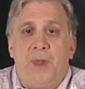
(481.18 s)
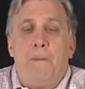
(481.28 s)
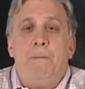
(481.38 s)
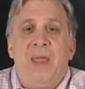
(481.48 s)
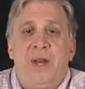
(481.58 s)

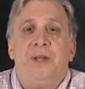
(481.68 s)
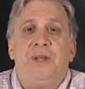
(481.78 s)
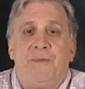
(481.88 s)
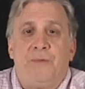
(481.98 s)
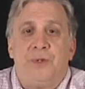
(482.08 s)
made a
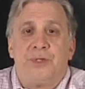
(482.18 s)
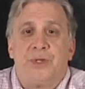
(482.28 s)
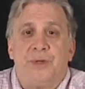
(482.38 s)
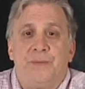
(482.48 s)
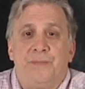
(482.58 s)

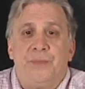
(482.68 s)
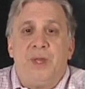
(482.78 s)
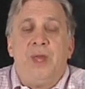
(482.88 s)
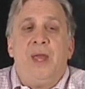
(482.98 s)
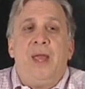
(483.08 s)
difference."
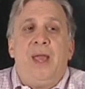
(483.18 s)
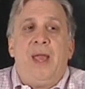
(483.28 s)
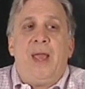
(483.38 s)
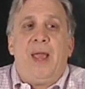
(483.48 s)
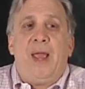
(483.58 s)

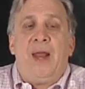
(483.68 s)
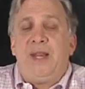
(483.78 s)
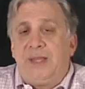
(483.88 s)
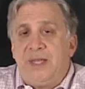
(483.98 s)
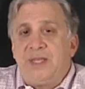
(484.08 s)
And
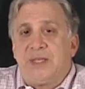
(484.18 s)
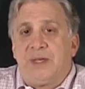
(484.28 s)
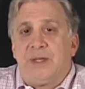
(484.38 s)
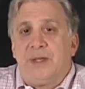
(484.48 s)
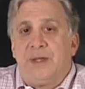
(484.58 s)
he
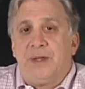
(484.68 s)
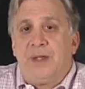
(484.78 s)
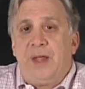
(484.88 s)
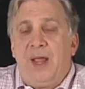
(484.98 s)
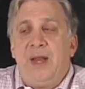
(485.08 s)
listened
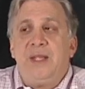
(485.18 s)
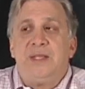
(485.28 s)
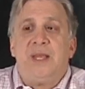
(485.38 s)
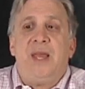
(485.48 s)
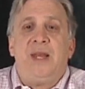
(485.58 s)
and he
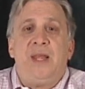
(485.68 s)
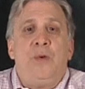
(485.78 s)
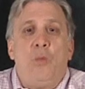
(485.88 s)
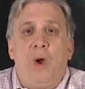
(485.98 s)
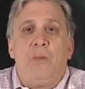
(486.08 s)
said,
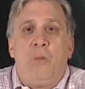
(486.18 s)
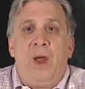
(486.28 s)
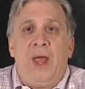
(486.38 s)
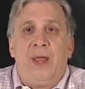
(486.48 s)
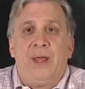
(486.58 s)
"In what
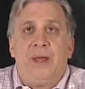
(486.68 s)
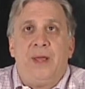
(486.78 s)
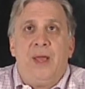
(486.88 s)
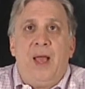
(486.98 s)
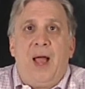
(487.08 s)
way?"
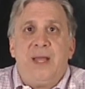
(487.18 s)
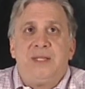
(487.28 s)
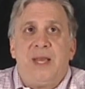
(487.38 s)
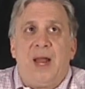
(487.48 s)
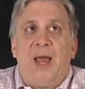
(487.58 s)
I
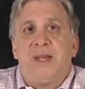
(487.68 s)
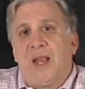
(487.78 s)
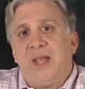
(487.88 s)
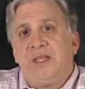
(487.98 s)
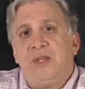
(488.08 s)
said, "I'd
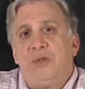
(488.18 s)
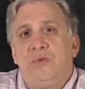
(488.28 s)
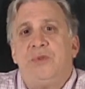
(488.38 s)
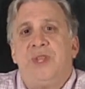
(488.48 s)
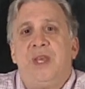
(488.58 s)
like to
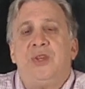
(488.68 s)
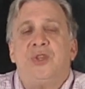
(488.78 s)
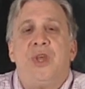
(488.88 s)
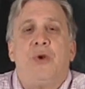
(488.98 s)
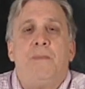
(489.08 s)
do
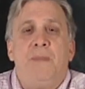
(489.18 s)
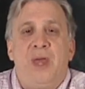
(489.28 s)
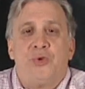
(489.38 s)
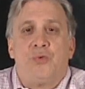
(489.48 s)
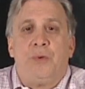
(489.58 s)
things that are
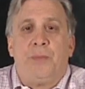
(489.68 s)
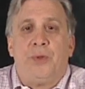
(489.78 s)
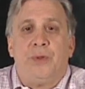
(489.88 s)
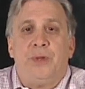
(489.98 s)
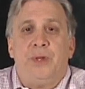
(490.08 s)
measurable."